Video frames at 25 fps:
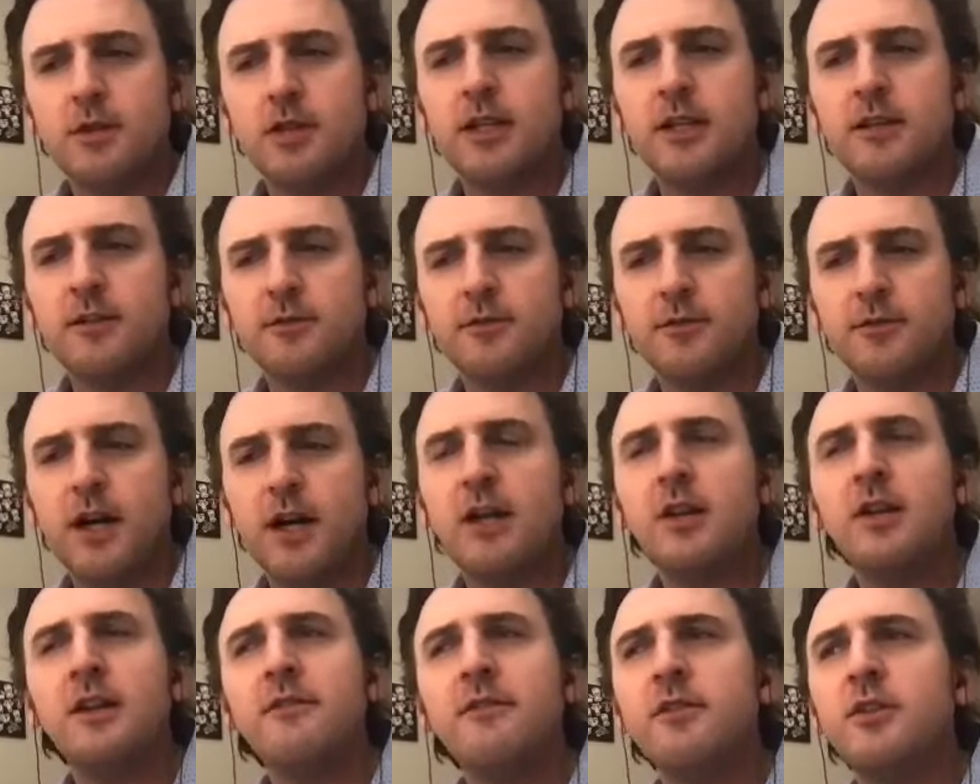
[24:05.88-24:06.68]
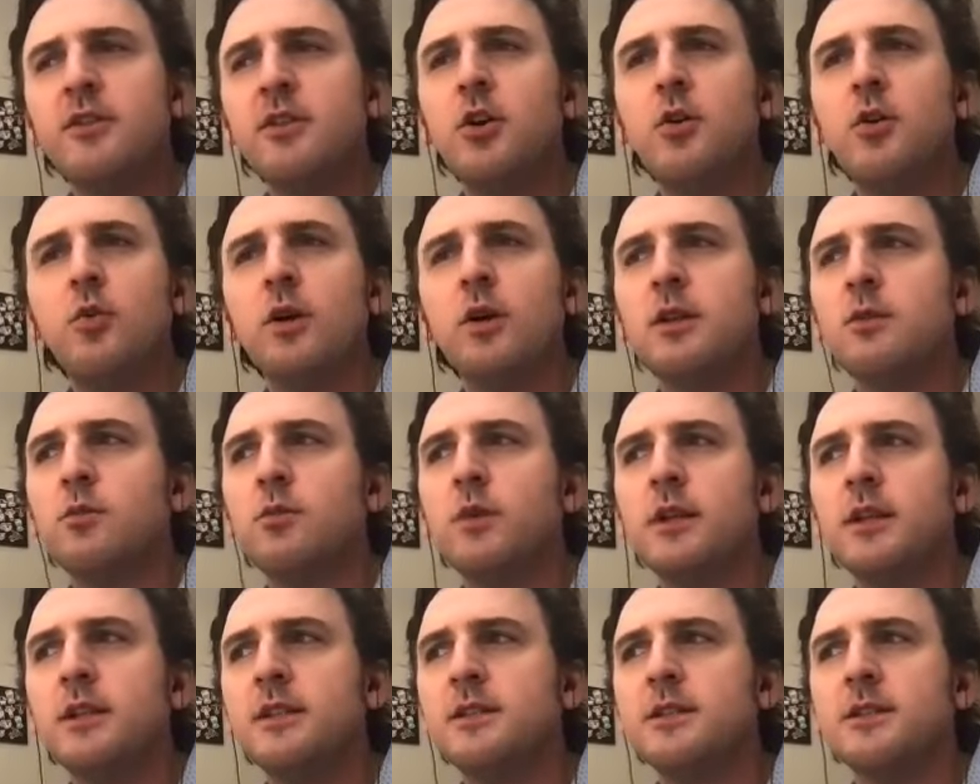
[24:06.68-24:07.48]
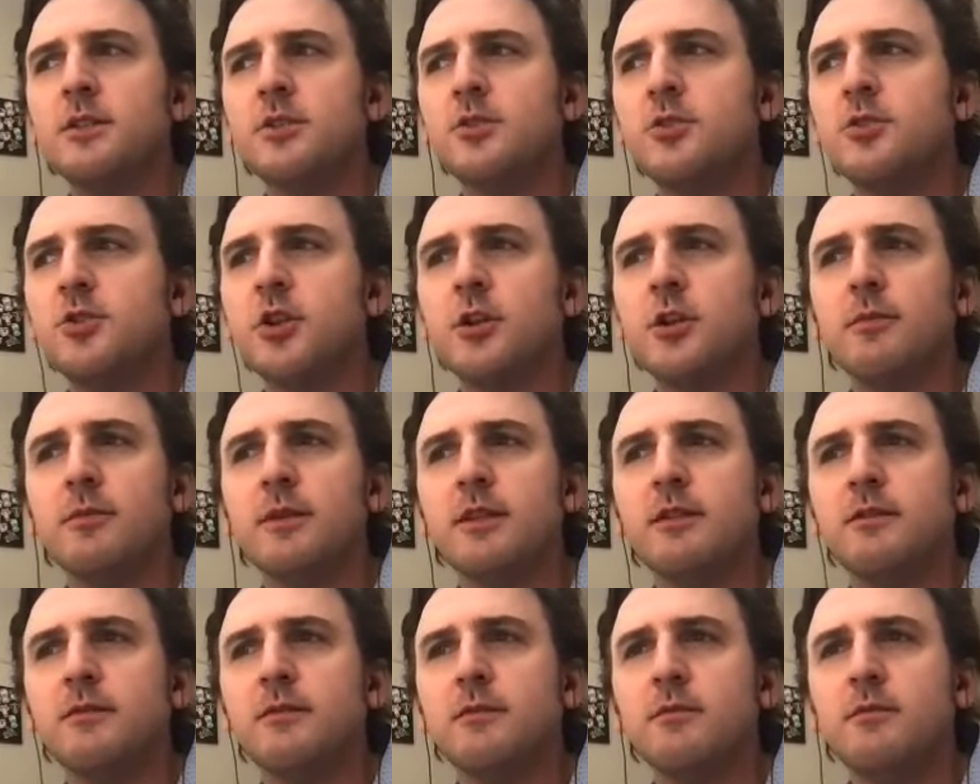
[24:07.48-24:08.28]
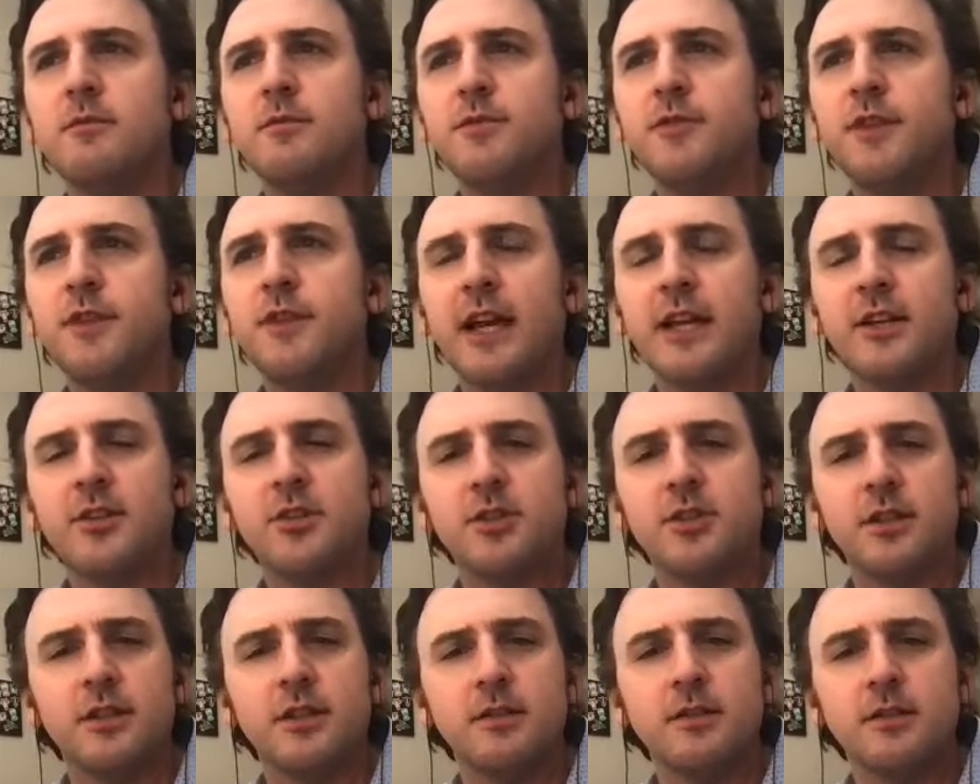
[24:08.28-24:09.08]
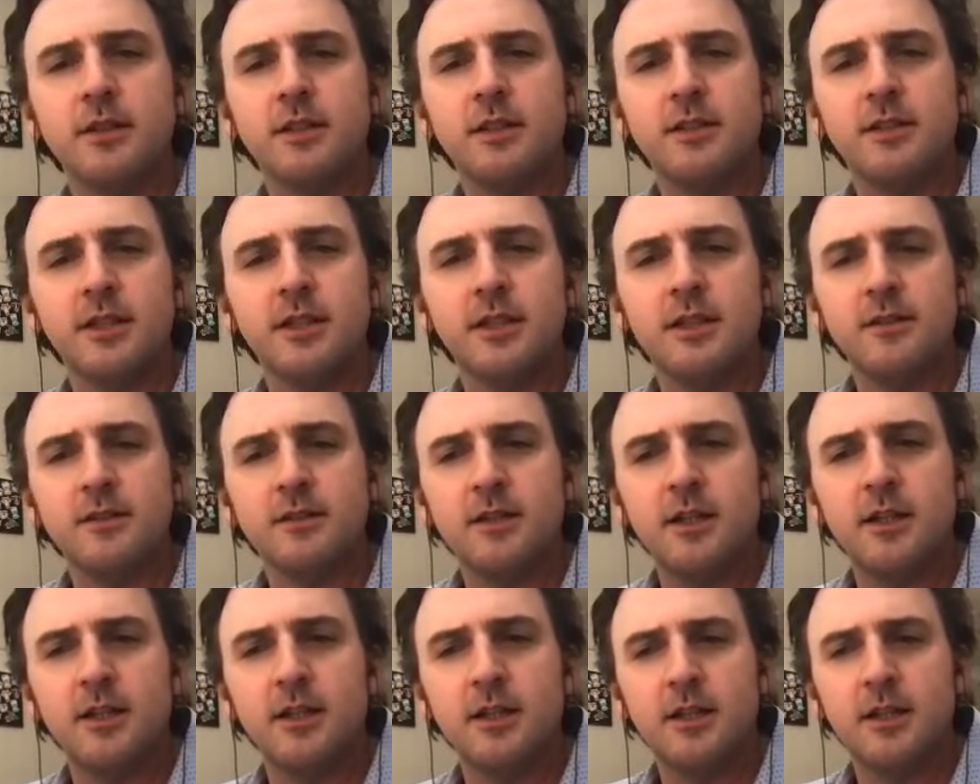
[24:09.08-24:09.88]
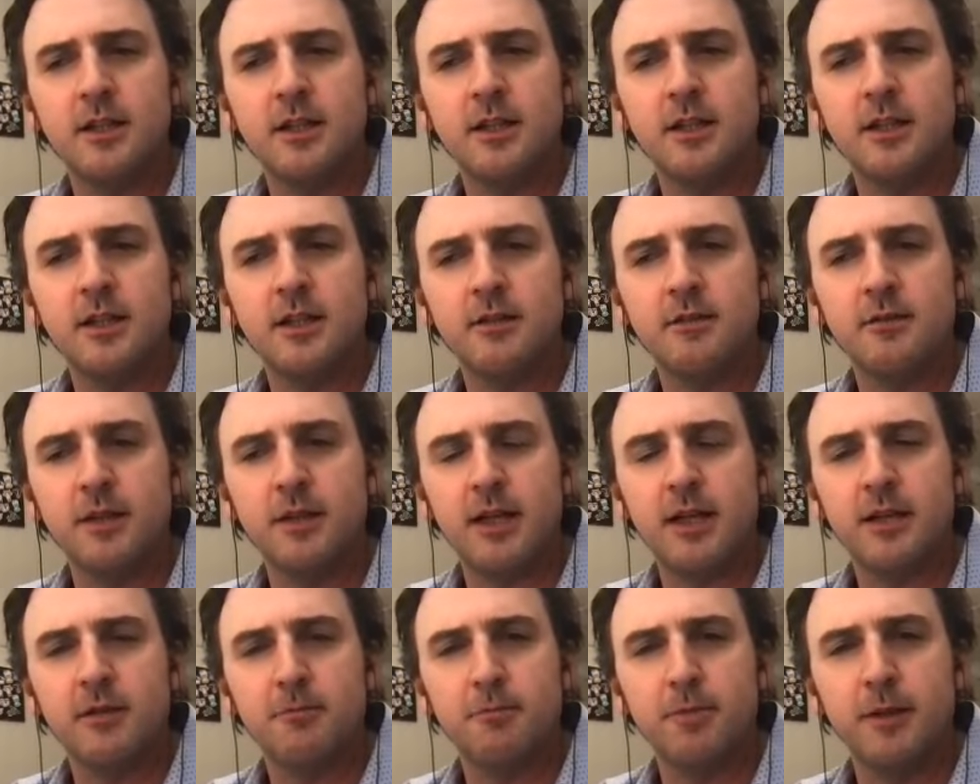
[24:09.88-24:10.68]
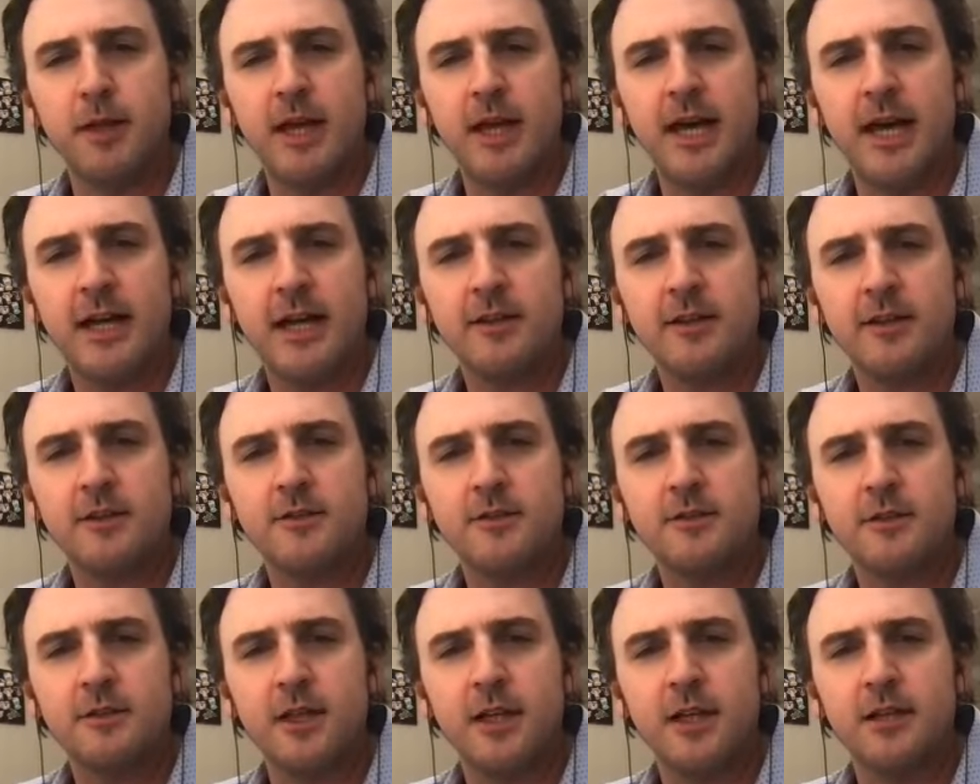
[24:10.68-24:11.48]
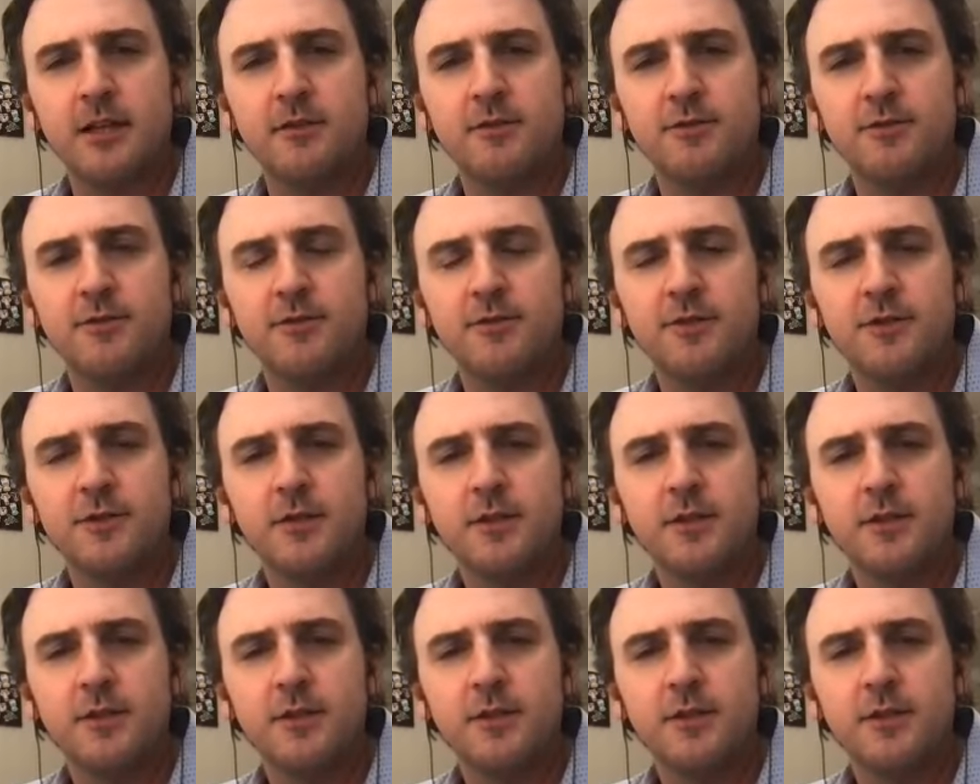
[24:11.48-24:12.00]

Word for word: A lot of I don't even know what what is the German fashion. Is it uh, a lot of blacks? A lot of